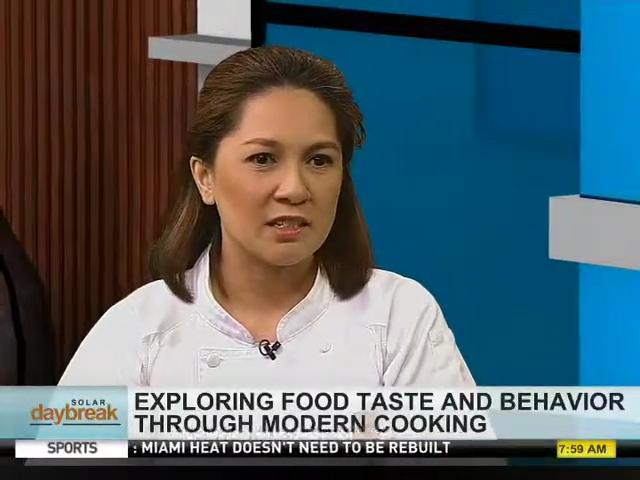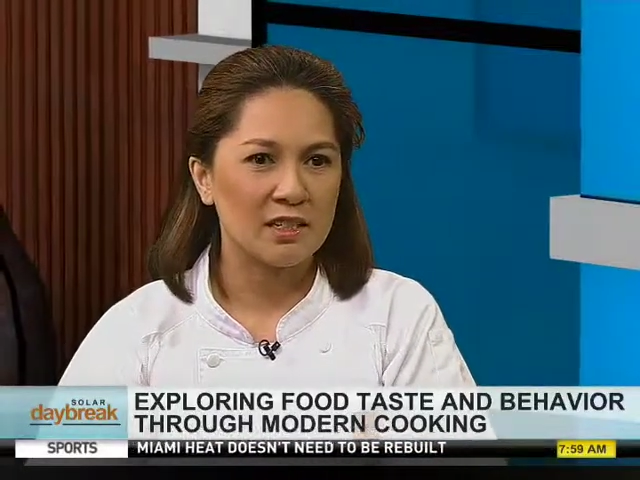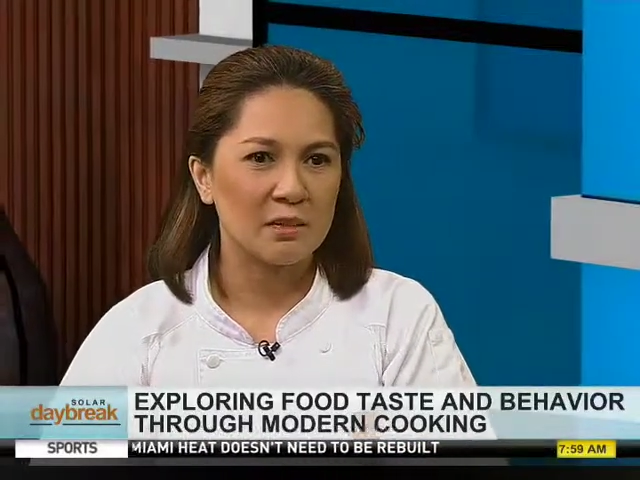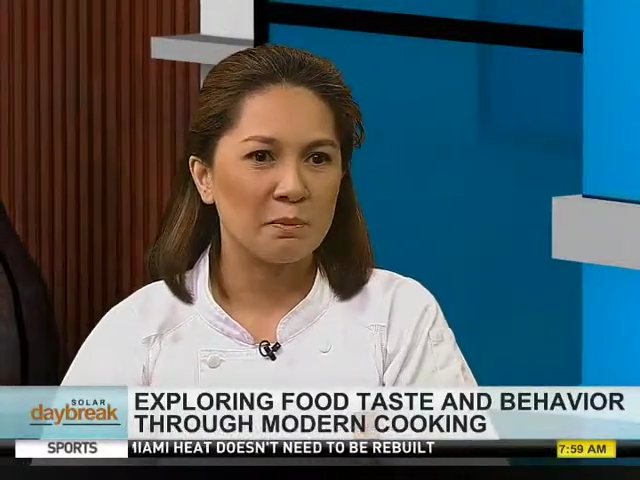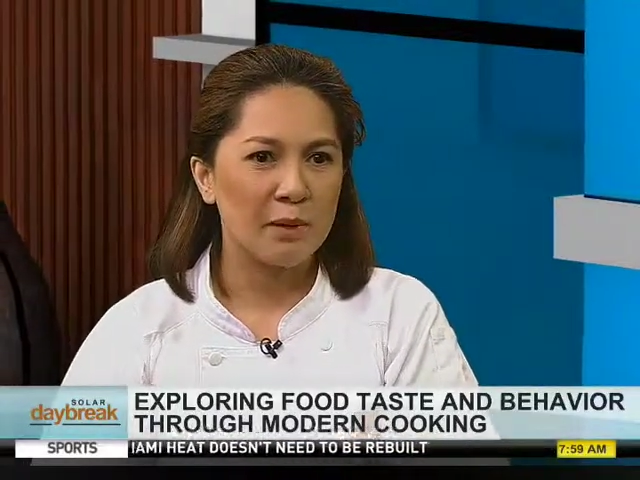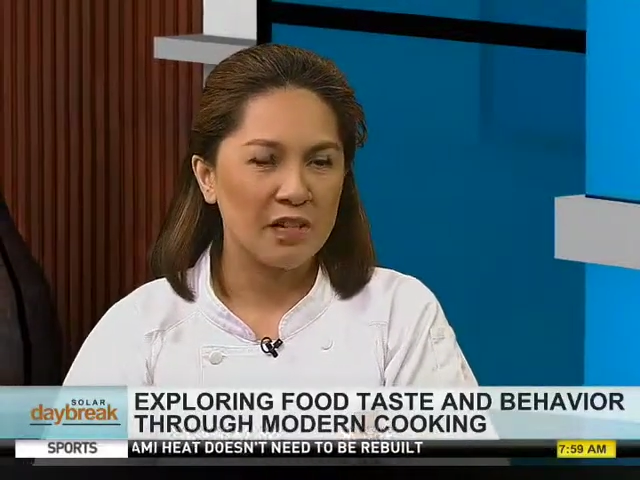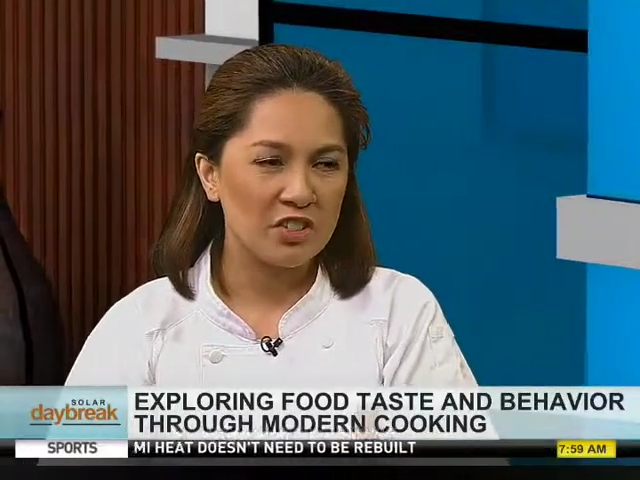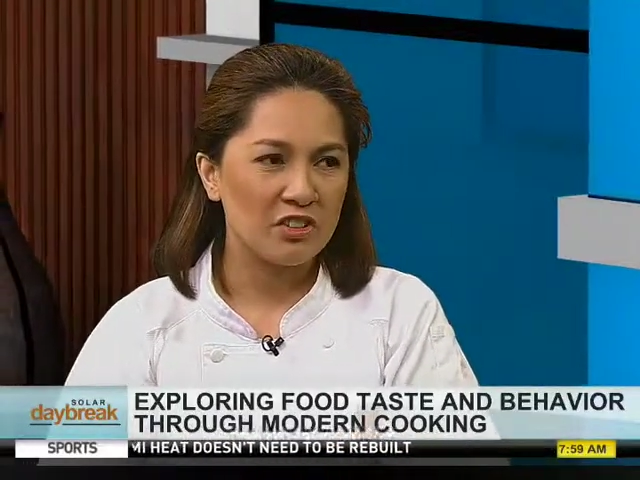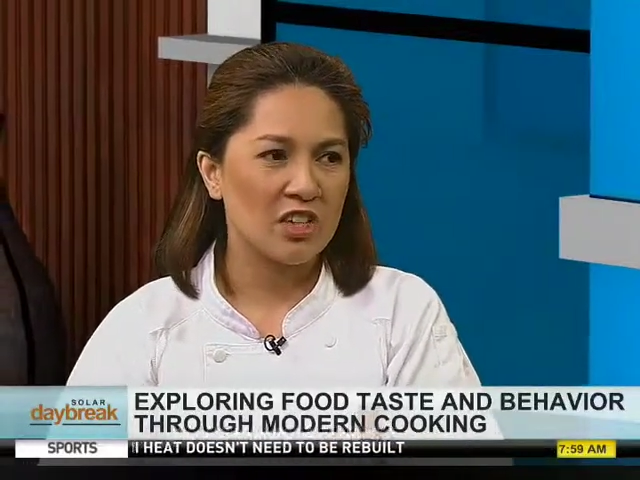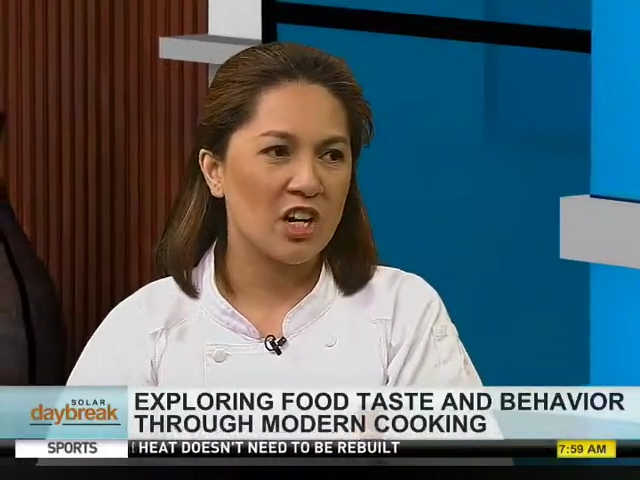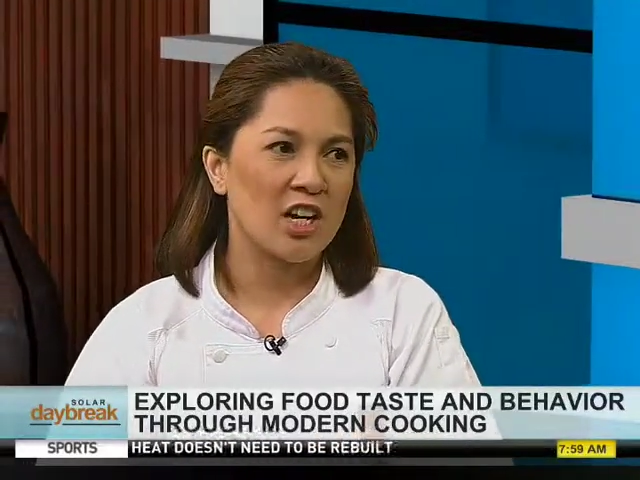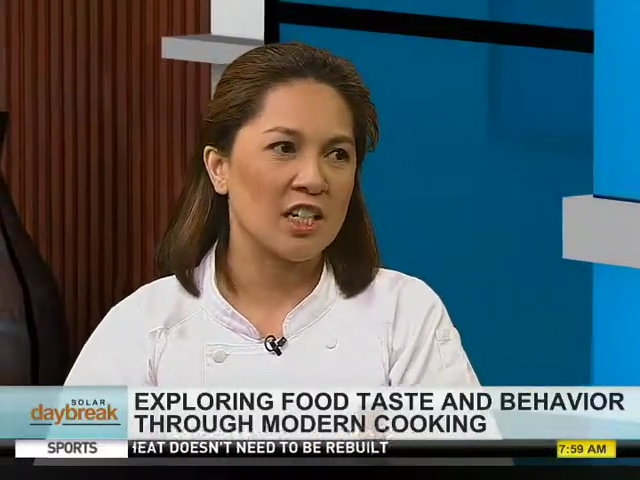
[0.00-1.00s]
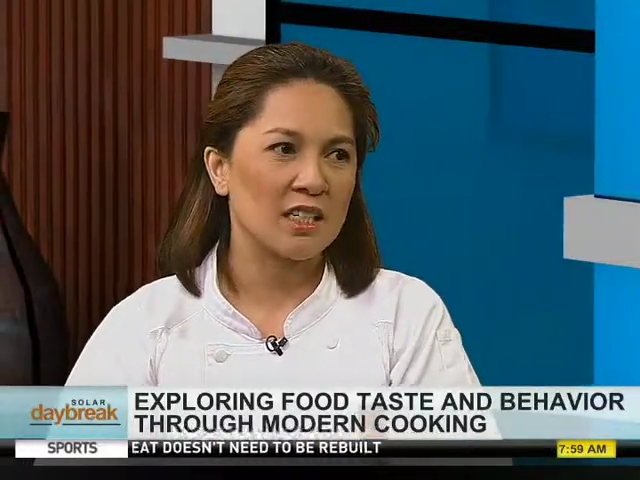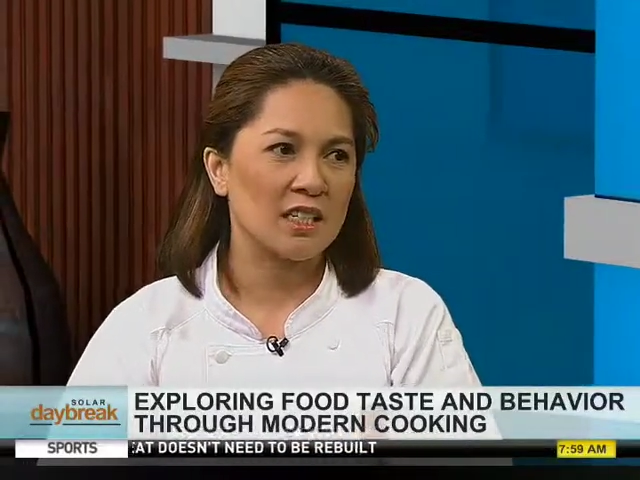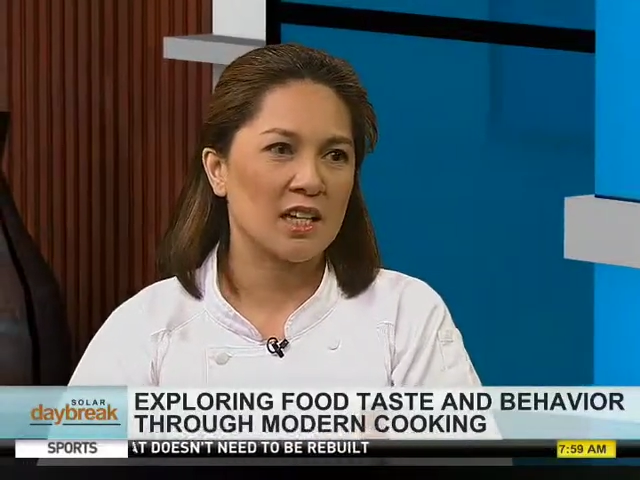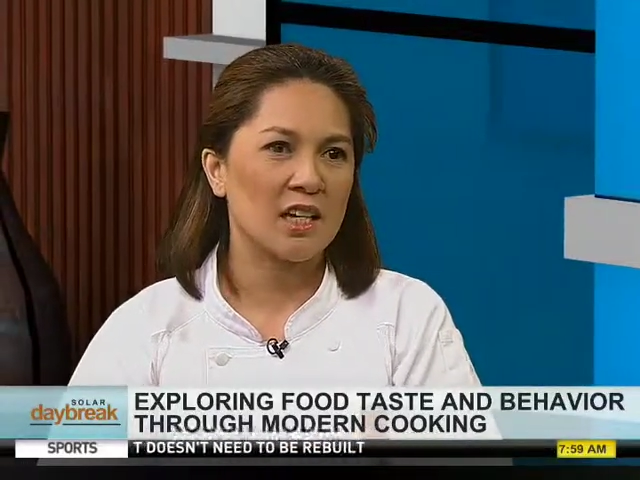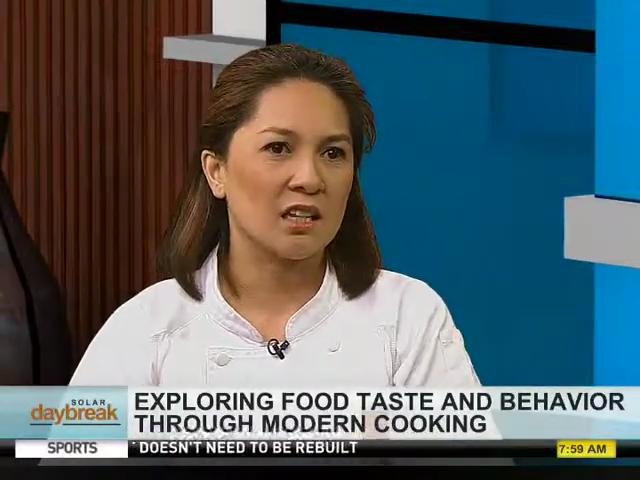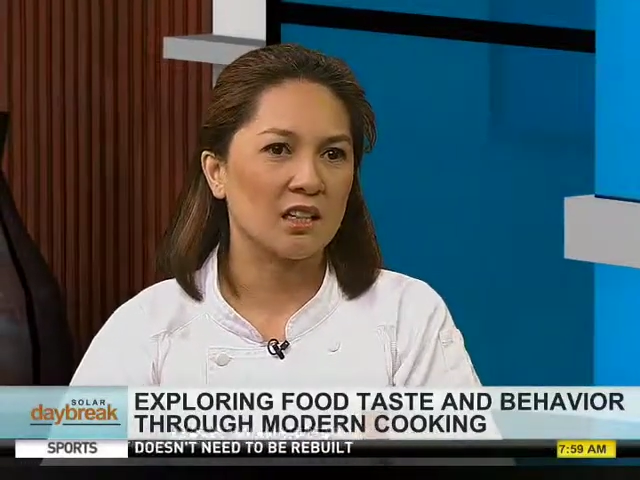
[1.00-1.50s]
in pastry arts
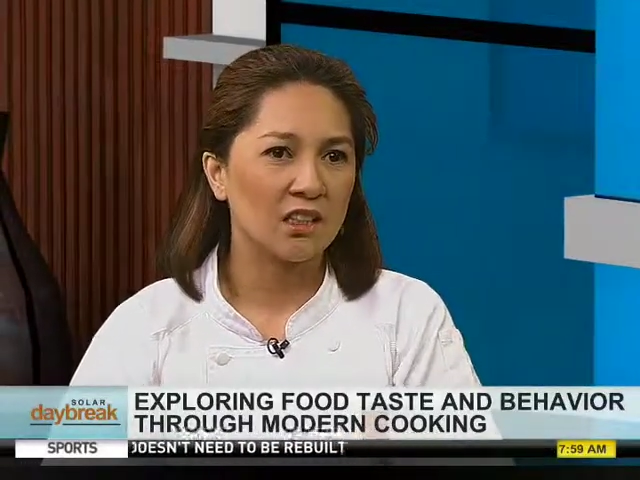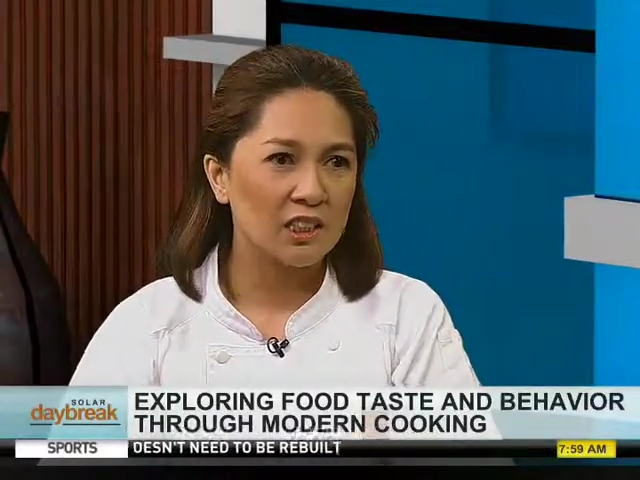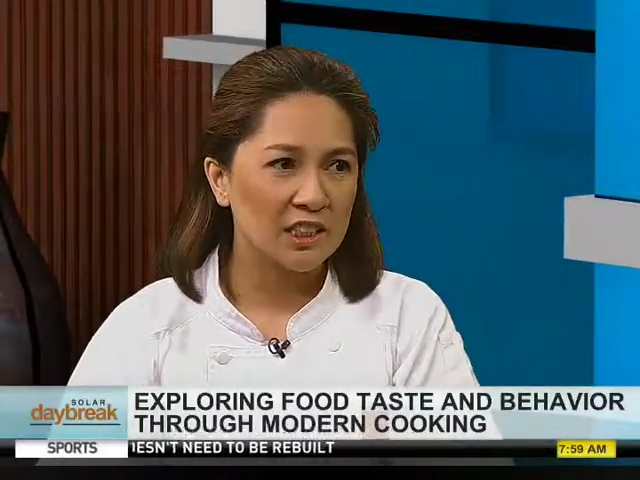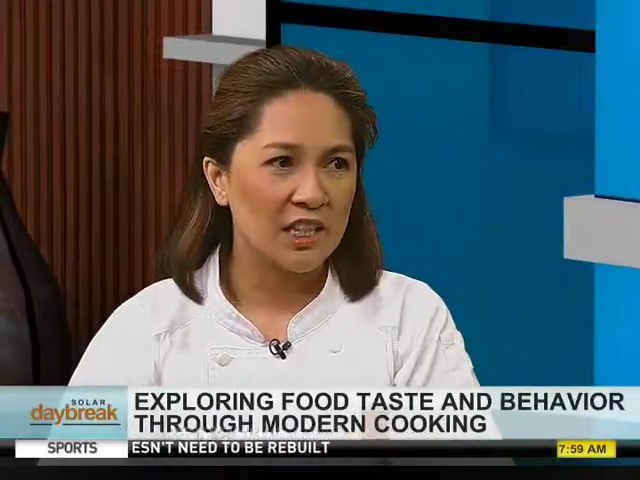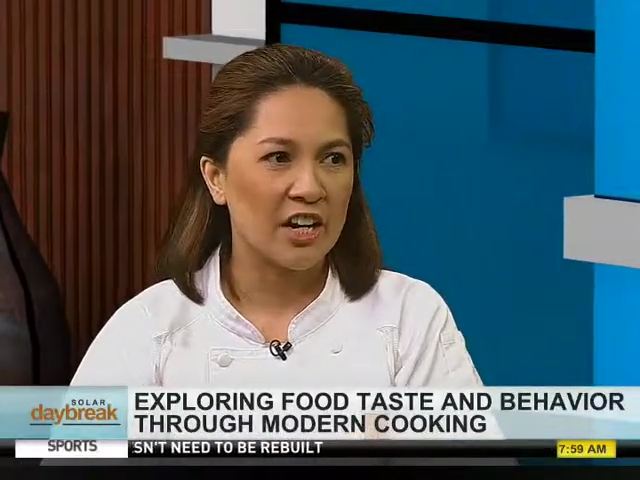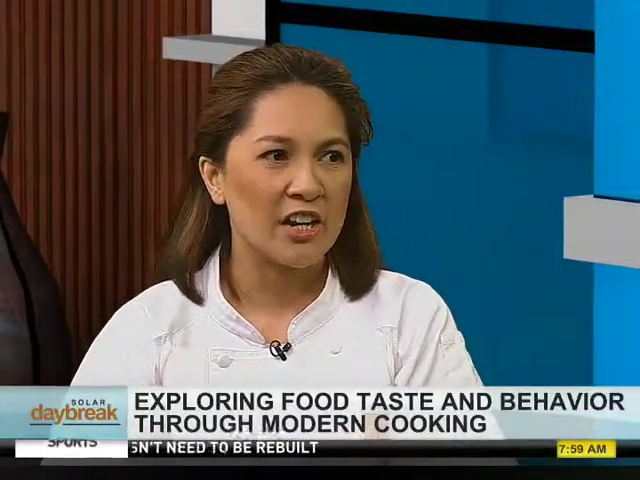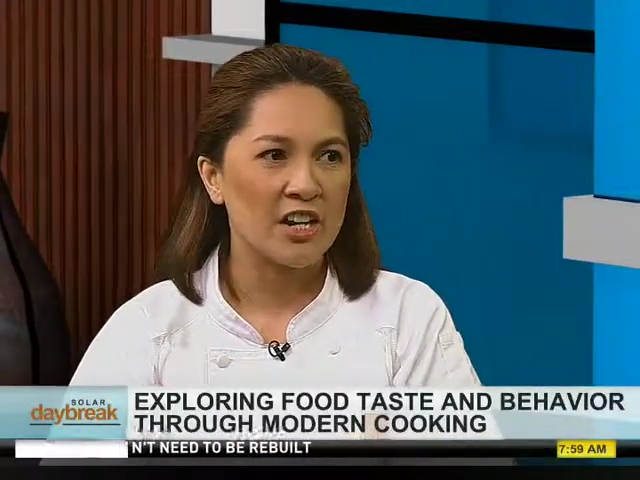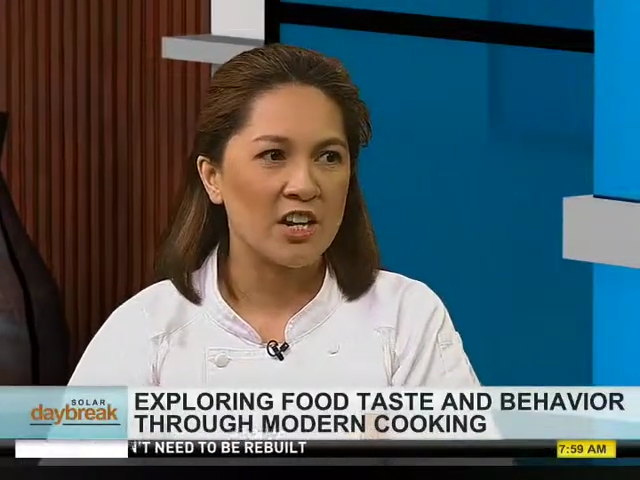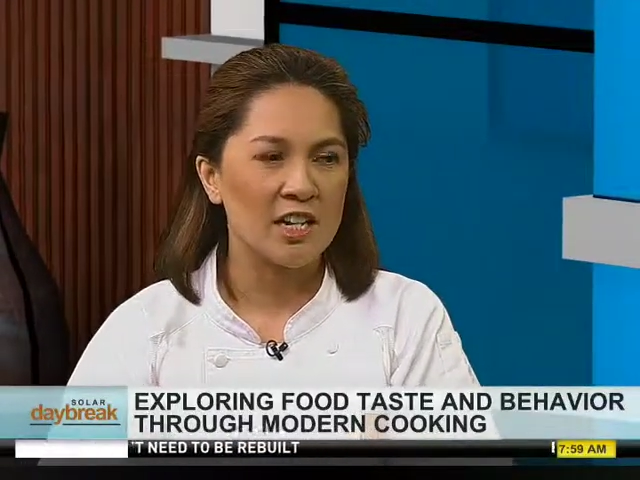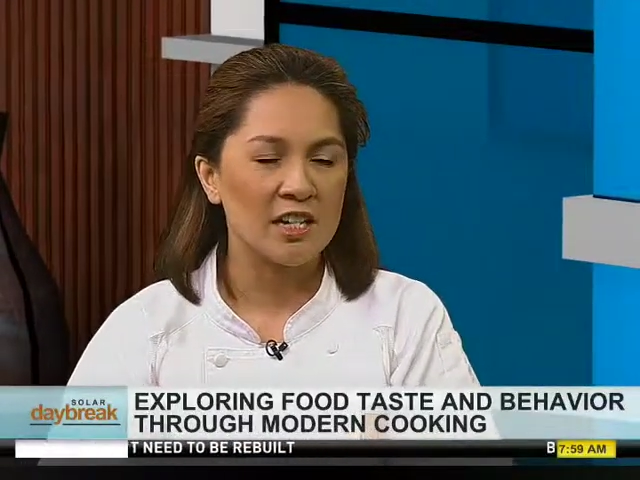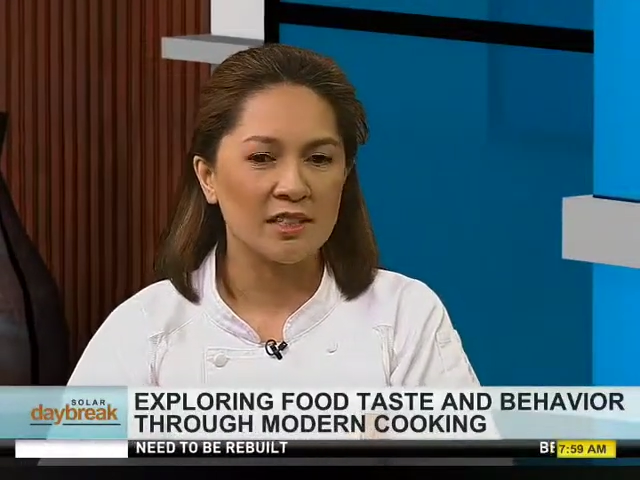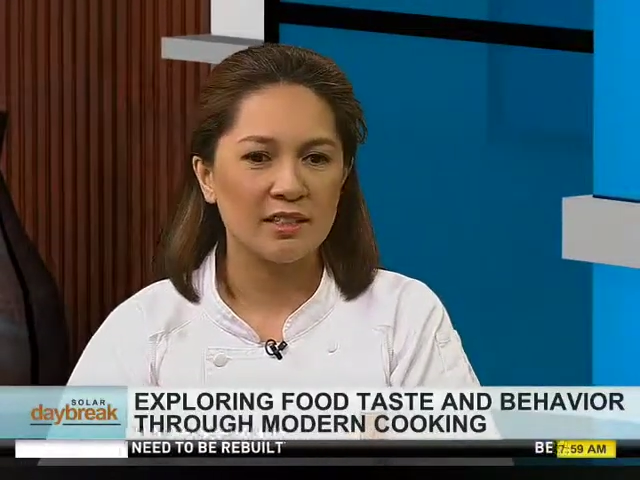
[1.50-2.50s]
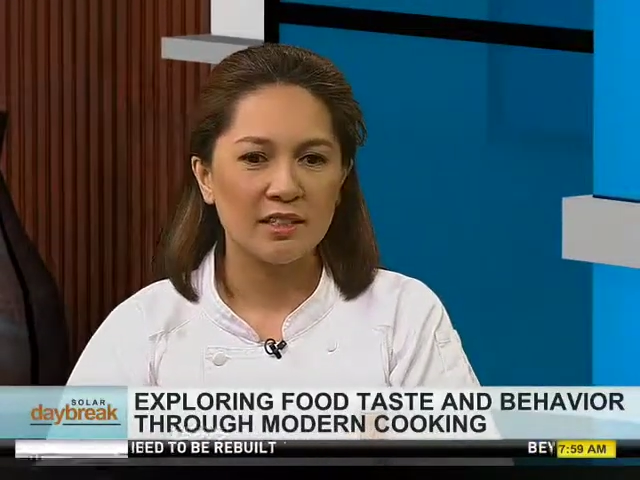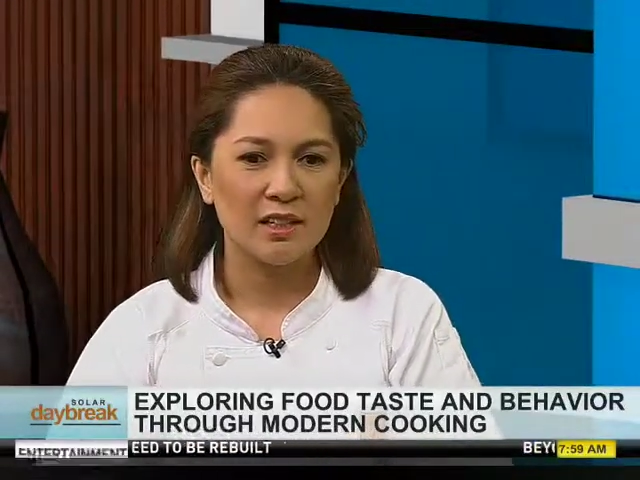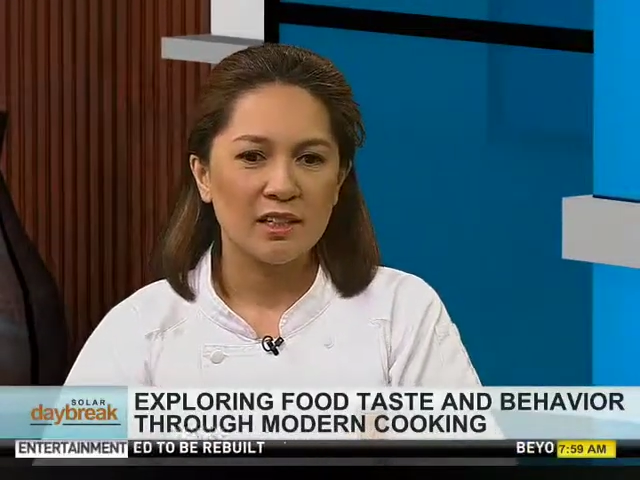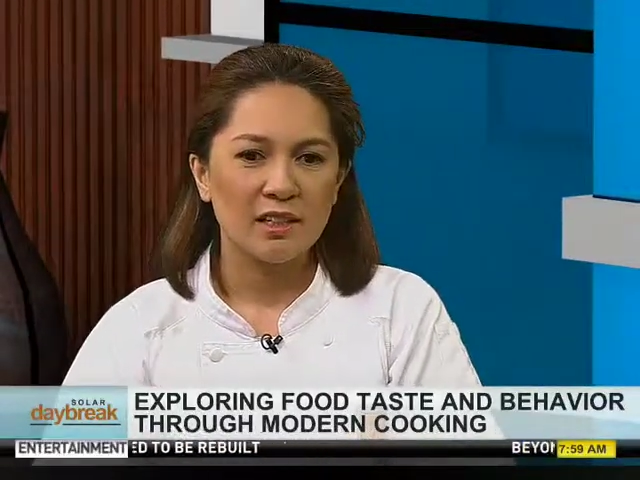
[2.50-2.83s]
and culinary arts.